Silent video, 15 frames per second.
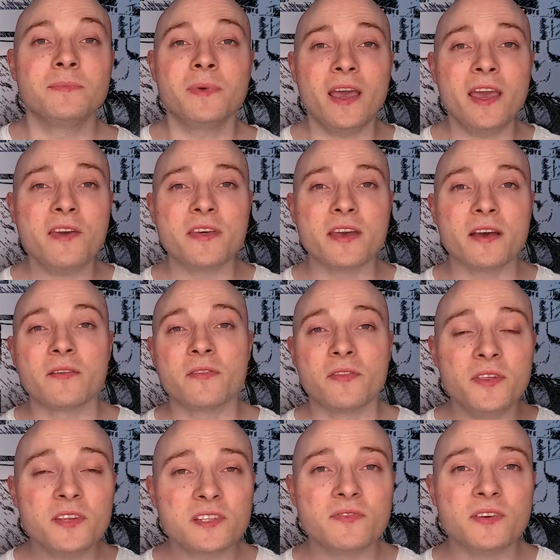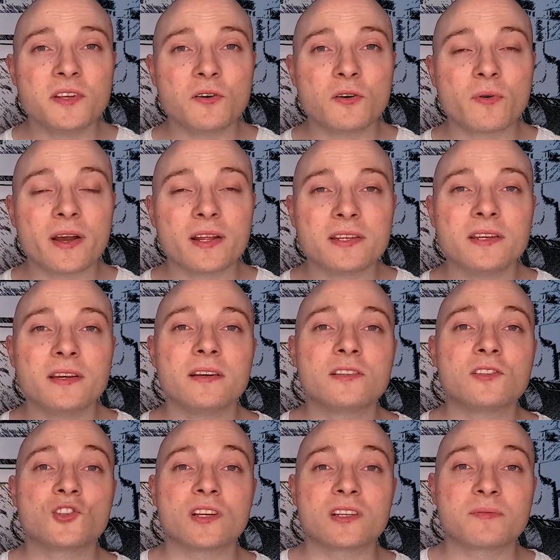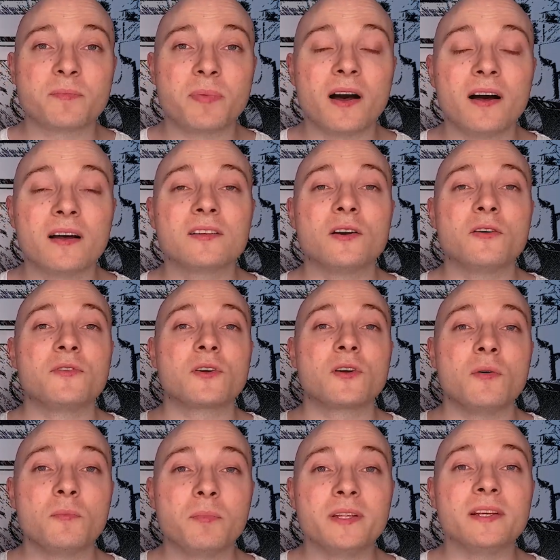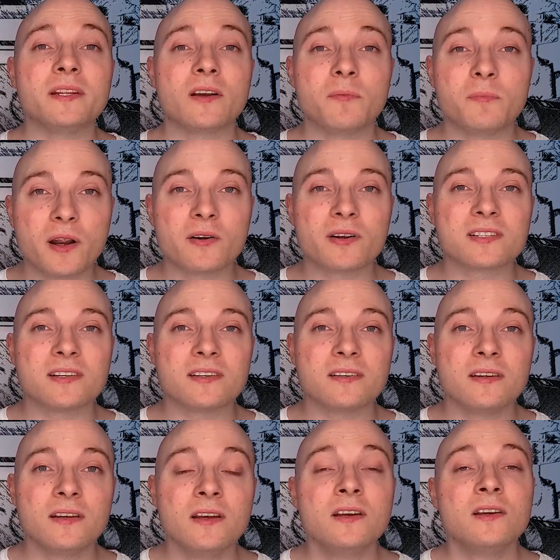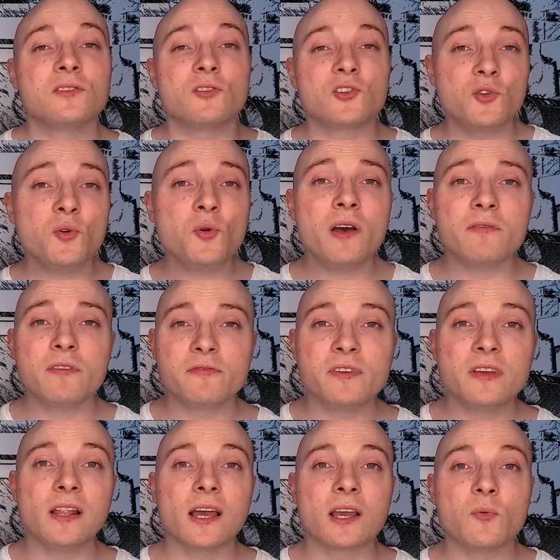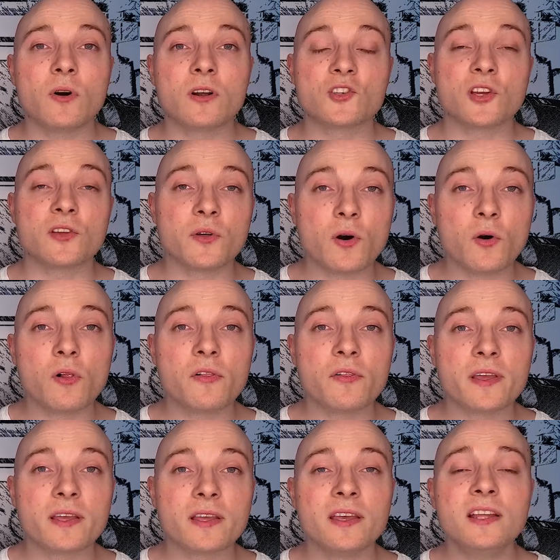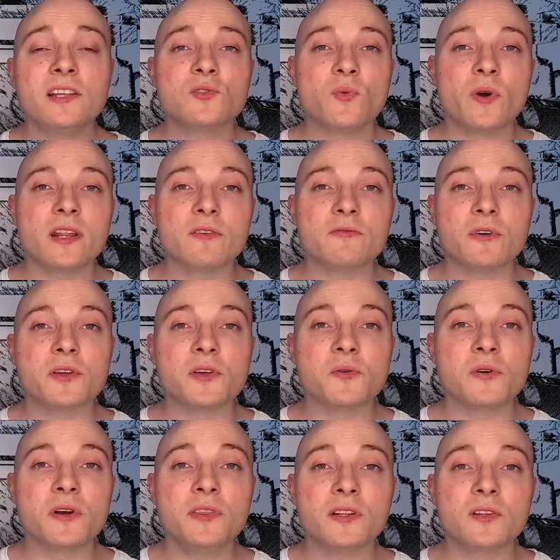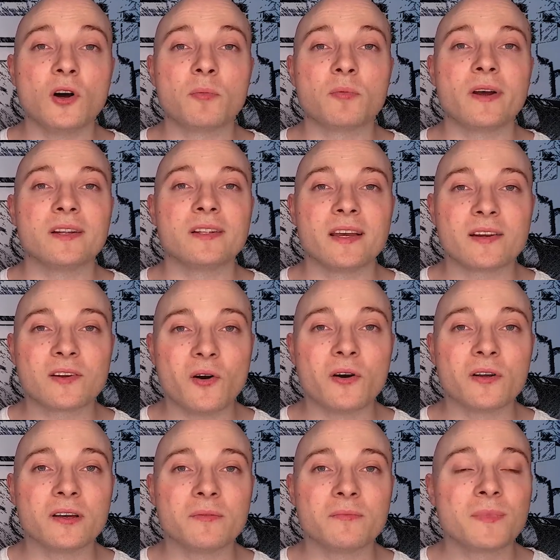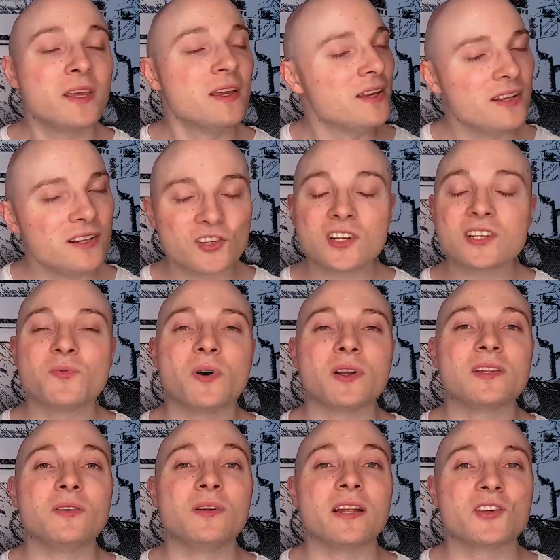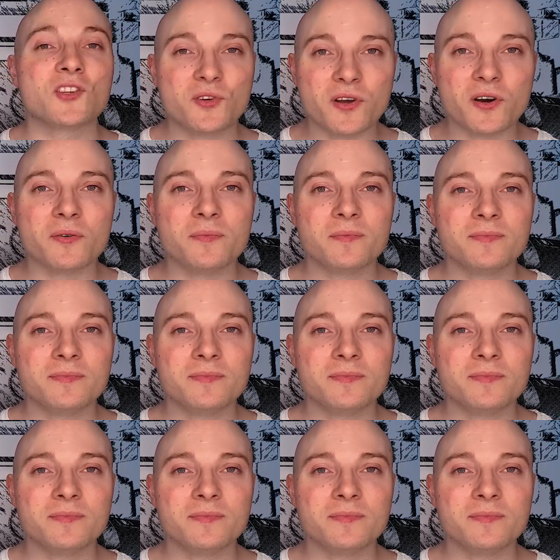Hey there, this video right here is just part of the complete comparison. So should you ever feel like watching the whole thing, it's waiting for you in the top right hand corner. Just wanted to let you know.